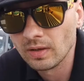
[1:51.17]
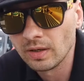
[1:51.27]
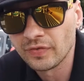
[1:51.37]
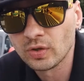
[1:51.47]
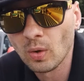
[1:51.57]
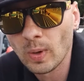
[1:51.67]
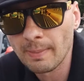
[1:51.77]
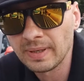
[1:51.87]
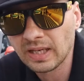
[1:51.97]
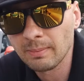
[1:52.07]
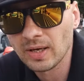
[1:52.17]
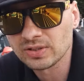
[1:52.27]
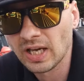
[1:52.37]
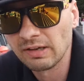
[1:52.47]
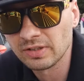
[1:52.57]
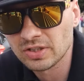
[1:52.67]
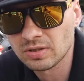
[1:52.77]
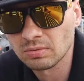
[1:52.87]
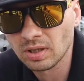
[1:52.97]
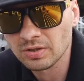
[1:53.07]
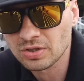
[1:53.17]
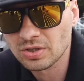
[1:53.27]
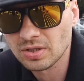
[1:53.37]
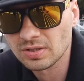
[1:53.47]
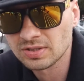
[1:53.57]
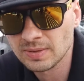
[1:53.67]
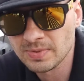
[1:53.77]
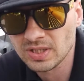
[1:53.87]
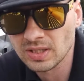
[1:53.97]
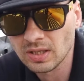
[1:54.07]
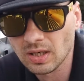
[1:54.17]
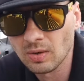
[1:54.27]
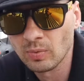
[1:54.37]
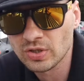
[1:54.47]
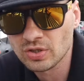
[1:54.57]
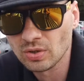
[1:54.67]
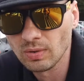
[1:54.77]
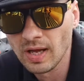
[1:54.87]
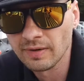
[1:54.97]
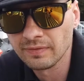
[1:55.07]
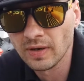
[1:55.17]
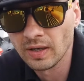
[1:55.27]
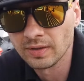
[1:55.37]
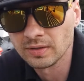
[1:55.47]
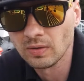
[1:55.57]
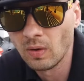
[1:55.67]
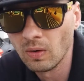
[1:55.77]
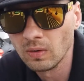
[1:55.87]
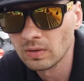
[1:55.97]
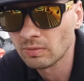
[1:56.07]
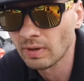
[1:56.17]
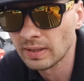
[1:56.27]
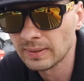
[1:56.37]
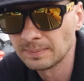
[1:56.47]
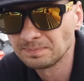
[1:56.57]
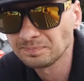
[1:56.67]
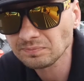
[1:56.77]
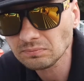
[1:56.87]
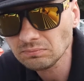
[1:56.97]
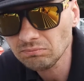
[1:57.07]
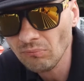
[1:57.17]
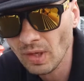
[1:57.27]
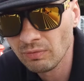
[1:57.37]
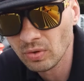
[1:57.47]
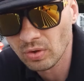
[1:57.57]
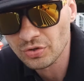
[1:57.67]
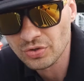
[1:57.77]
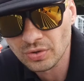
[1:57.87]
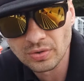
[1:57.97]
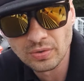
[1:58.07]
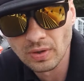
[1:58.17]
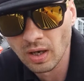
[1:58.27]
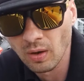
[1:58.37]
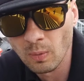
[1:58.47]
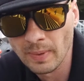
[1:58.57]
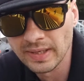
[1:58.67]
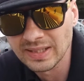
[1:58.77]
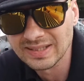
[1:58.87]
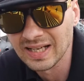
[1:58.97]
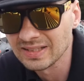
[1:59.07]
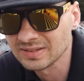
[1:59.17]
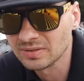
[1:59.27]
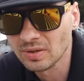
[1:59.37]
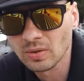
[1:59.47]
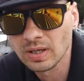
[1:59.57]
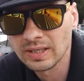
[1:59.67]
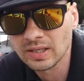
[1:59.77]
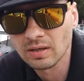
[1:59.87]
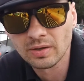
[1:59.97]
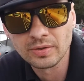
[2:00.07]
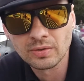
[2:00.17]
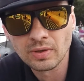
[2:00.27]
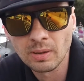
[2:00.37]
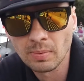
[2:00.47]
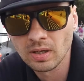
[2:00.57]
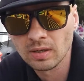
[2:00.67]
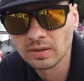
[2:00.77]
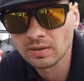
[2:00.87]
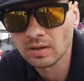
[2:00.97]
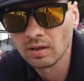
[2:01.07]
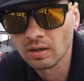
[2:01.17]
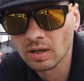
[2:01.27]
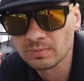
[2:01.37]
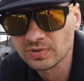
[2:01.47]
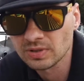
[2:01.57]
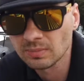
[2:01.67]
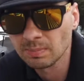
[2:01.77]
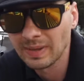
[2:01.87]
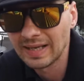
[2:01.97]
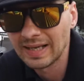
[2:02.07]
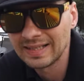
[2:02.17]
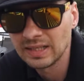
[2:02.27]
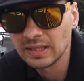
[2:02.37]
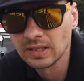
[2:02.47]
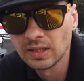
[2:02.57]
if you don't want a Mickey Mouse garage to touch something which you love and adore, right, will cost you a lot of money. As you know, any car you're gonna buy, a car comes with any